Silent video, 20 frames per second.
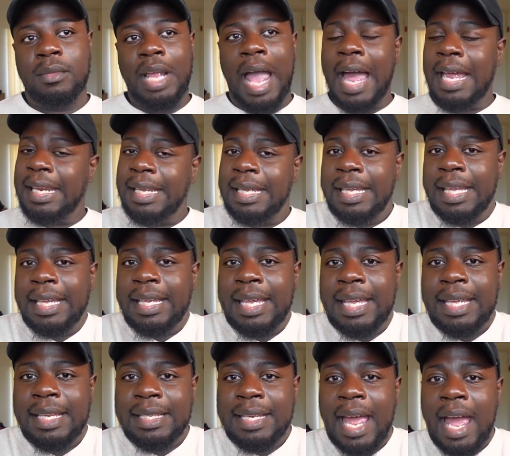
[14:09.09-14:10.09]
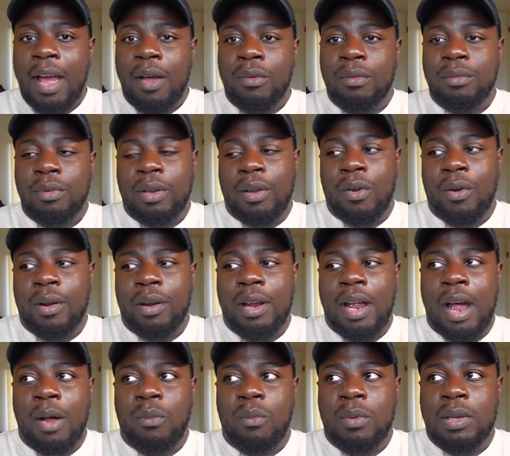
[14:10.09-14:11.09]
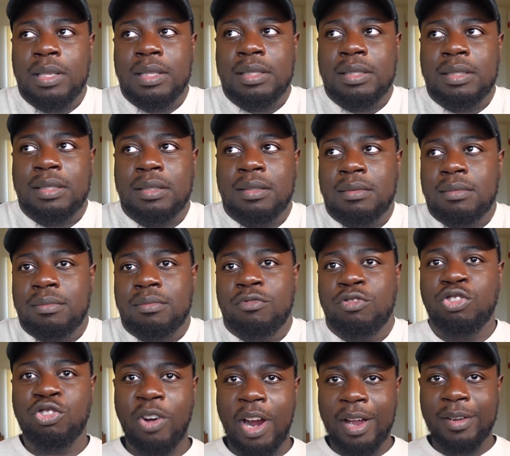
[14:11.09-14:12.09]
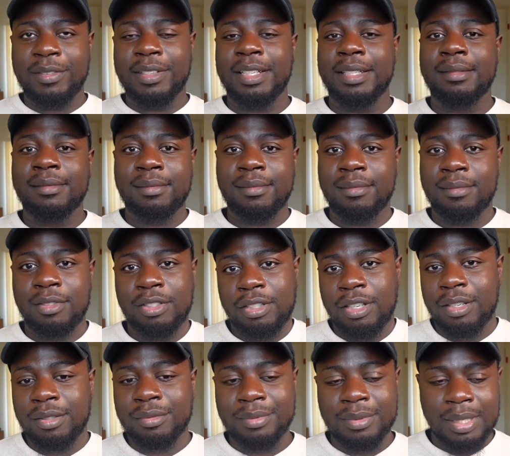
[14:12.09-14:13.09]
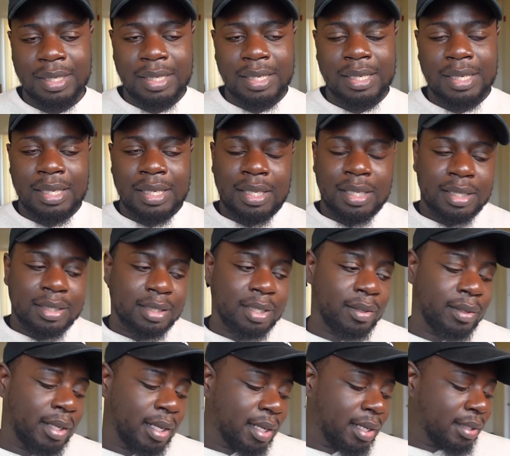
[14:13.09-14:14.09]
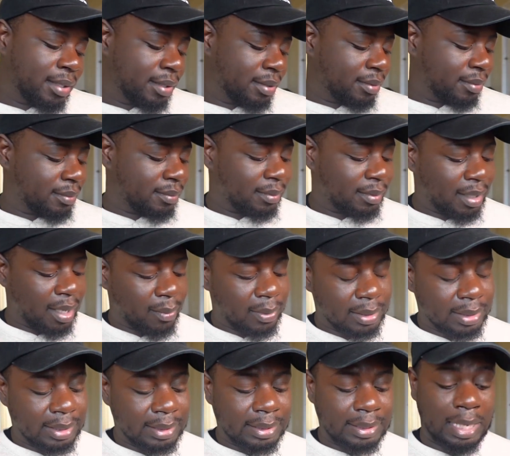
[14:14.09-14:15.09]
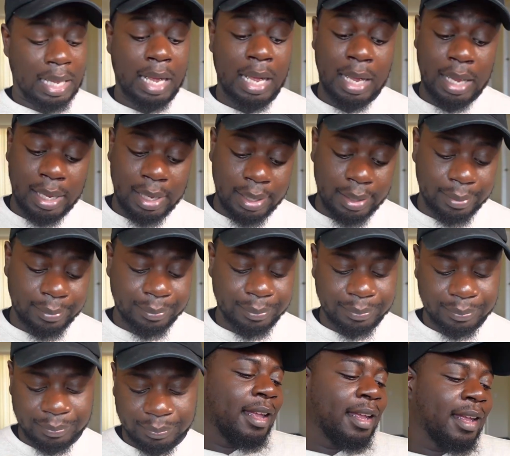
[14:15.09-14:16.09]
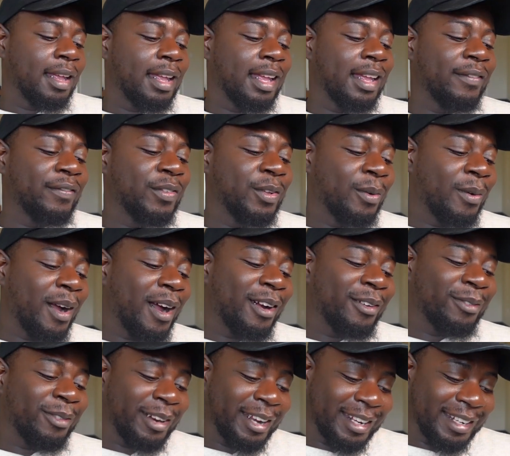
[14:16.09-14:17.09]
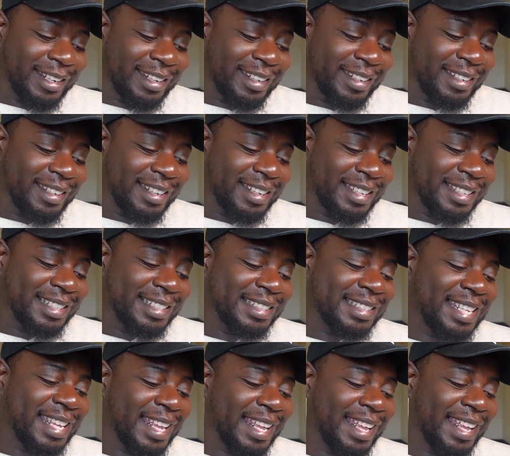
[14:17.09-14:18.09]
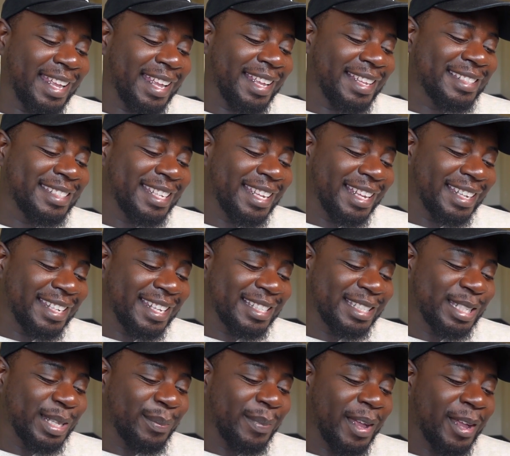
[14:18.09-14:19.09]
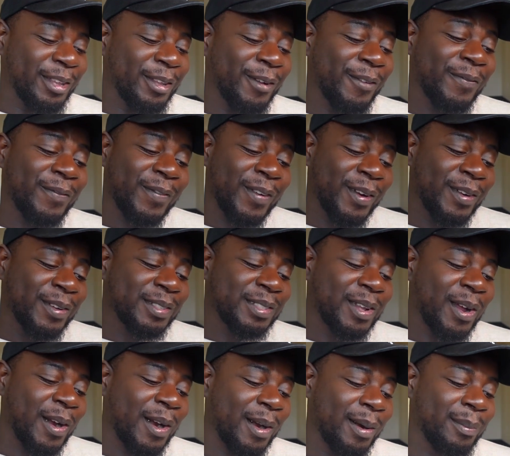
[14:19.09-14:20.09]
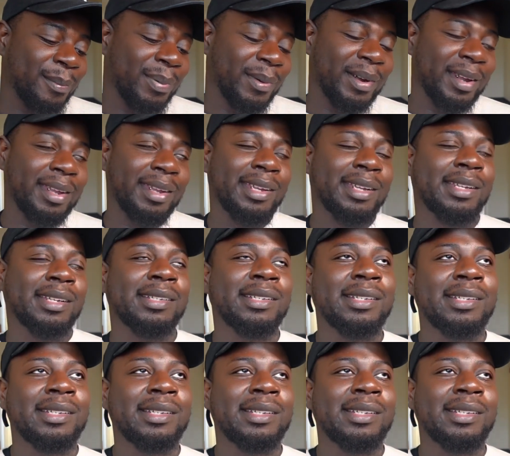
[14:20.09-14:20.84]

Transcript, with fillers: I didn't get kicked out or I was drowning, you know. So yeah, that was a time. If you are ready, tell us about your first heartbreak.